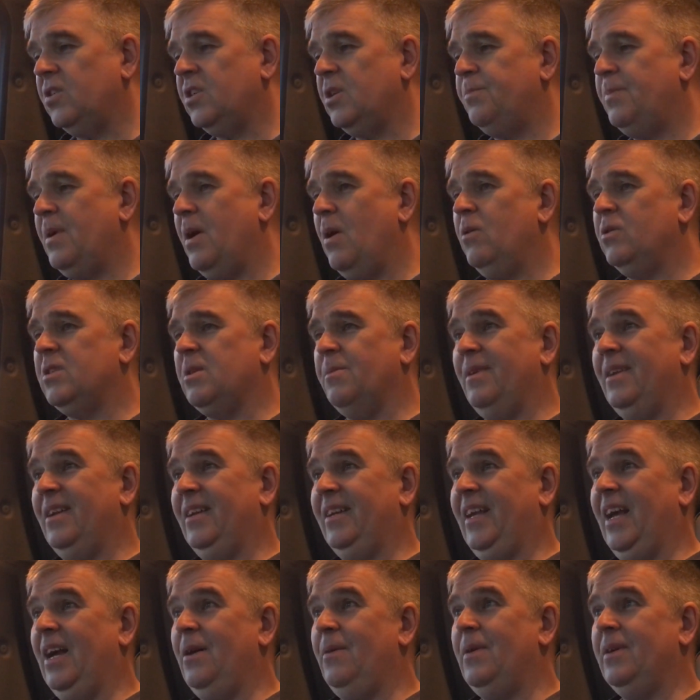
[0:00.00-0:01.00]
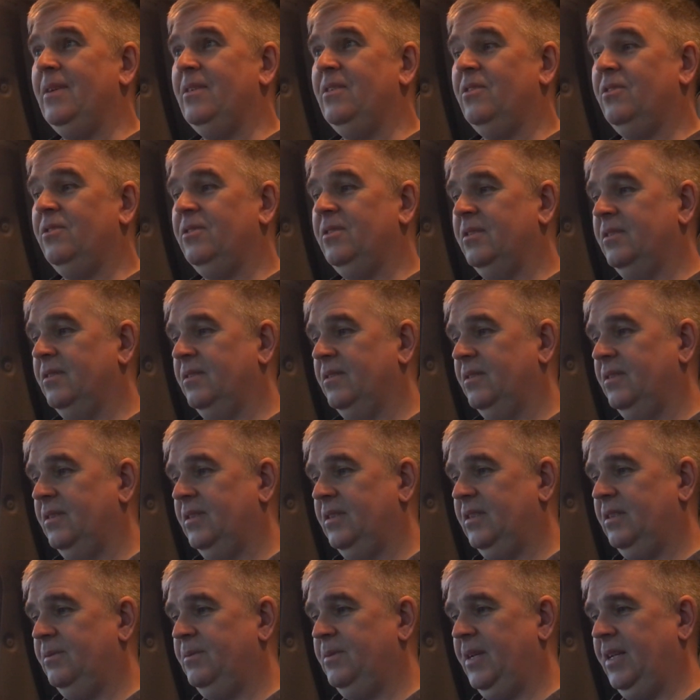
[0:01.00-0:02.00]
suppose I better go, hadn't I?
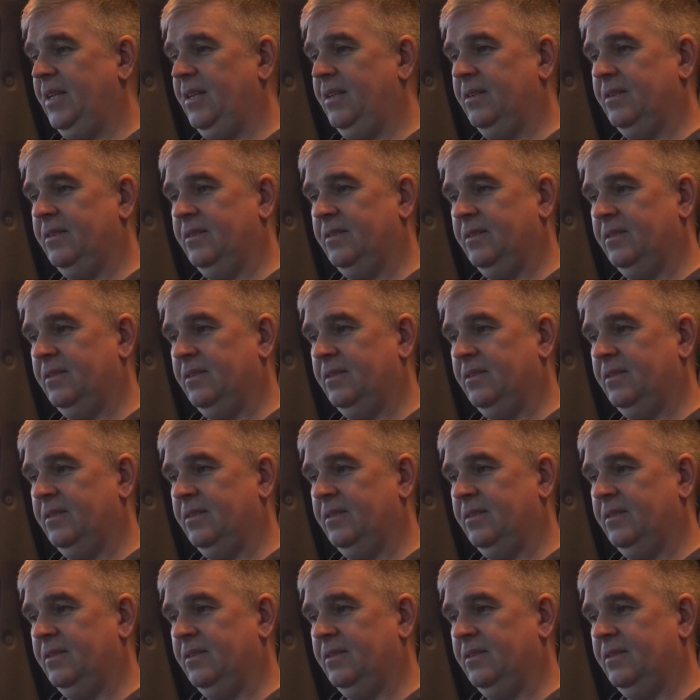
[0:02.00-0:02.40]
You know what I mean?